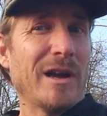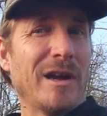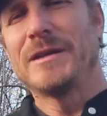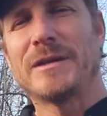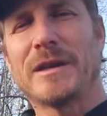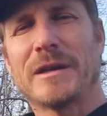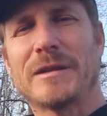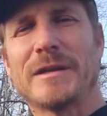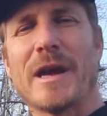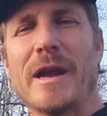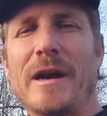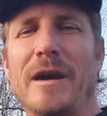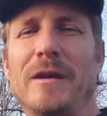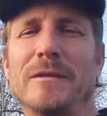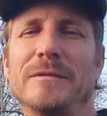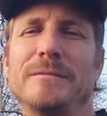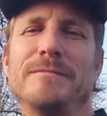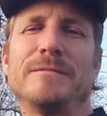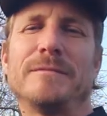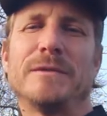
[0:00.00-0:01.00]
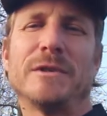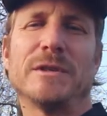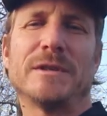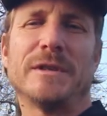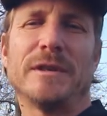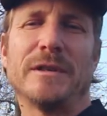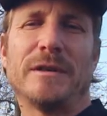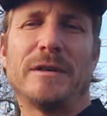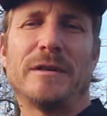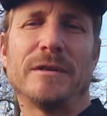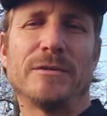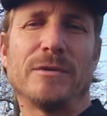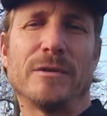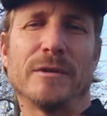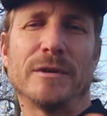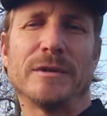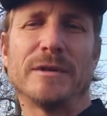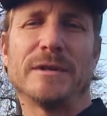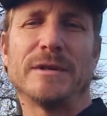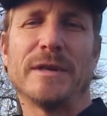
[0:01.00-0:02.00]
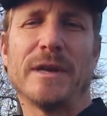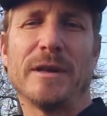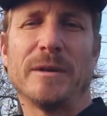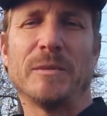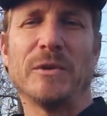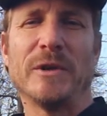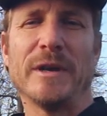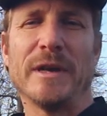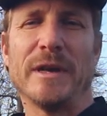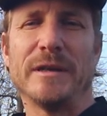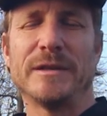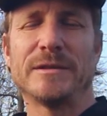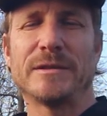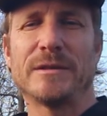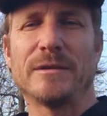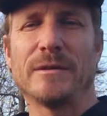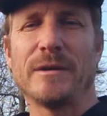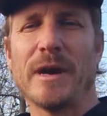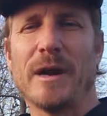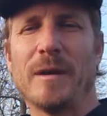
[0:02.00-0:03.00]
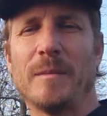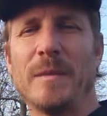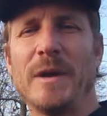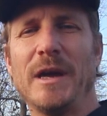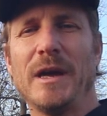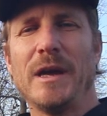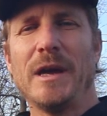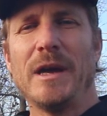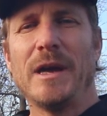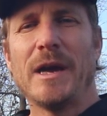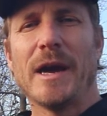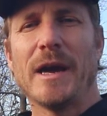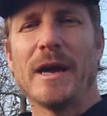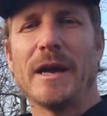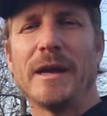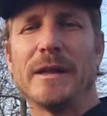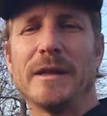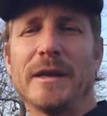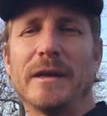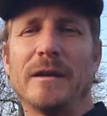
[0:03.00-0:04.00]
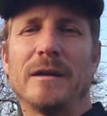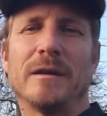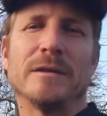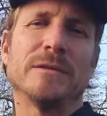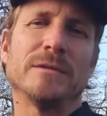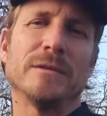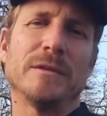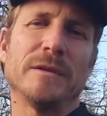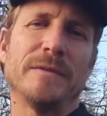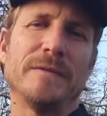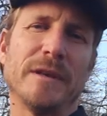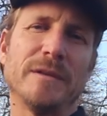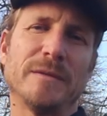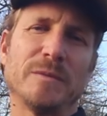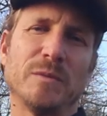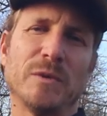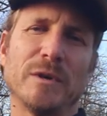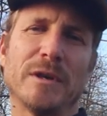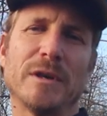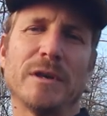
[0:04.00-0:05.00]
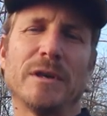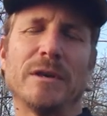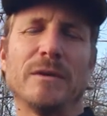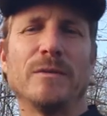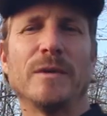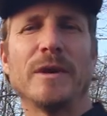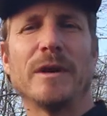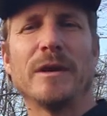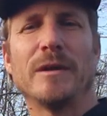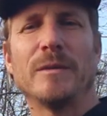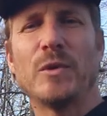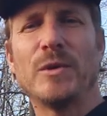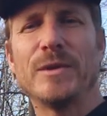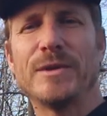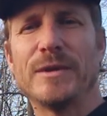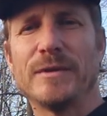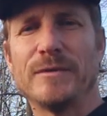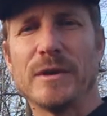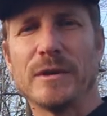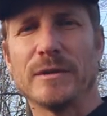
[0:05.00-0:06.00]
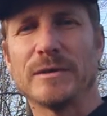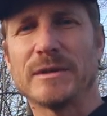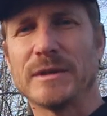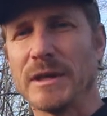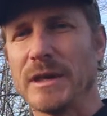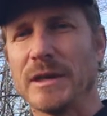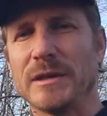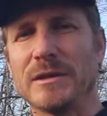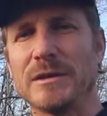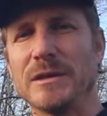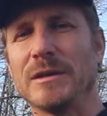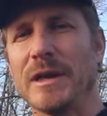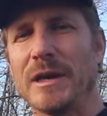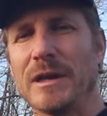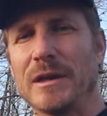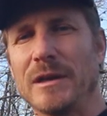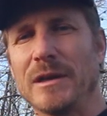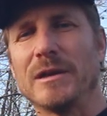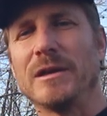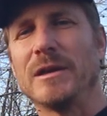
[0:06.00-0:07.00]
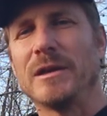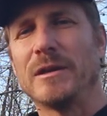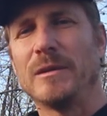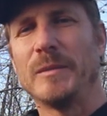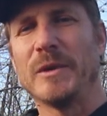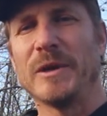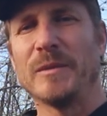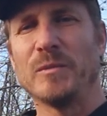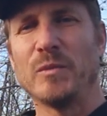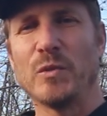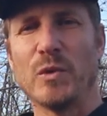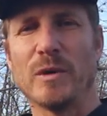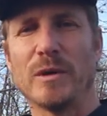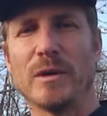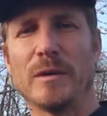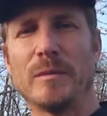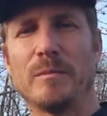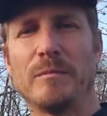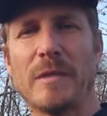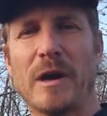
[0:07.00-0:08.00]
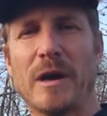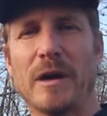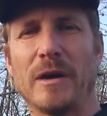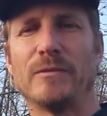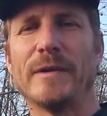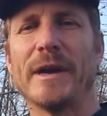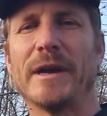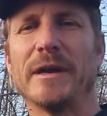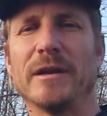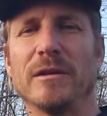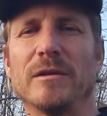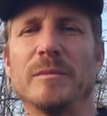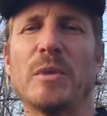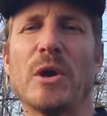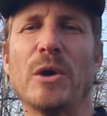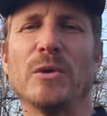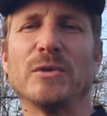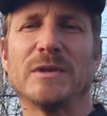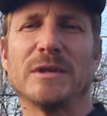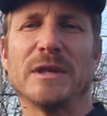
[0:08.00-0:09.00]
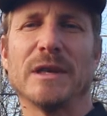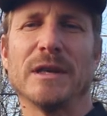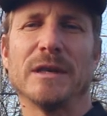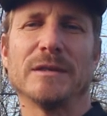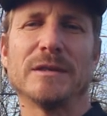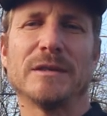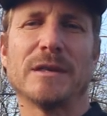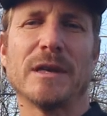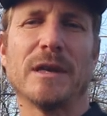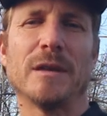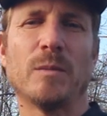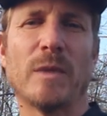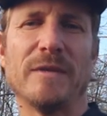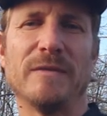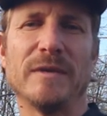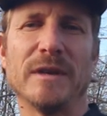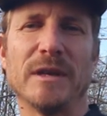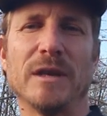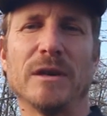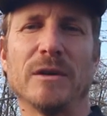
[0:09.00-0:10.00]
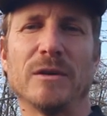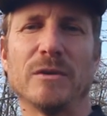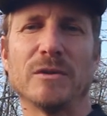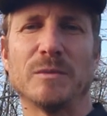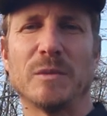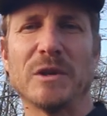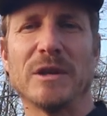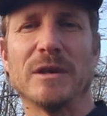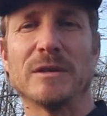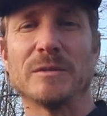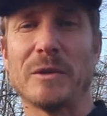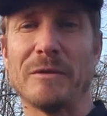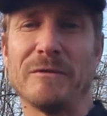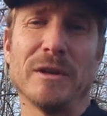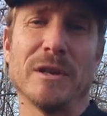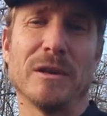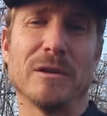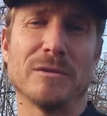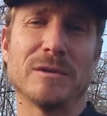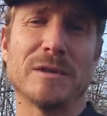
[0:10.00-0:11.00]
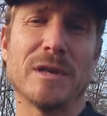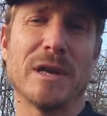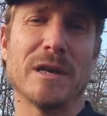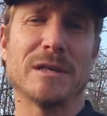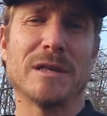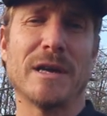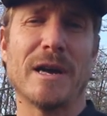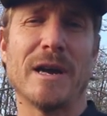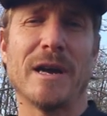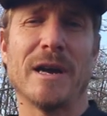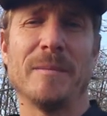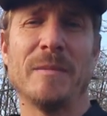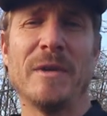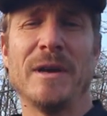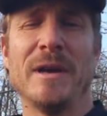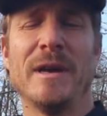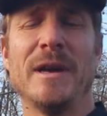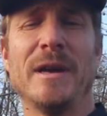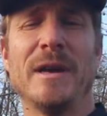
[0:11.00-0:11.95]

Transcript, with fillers: check that out, just at Hardcore Sustainable on Instagram. And then also the Facebook, where both of those things you get a little bit more regular postings than my videos, because my videos take time.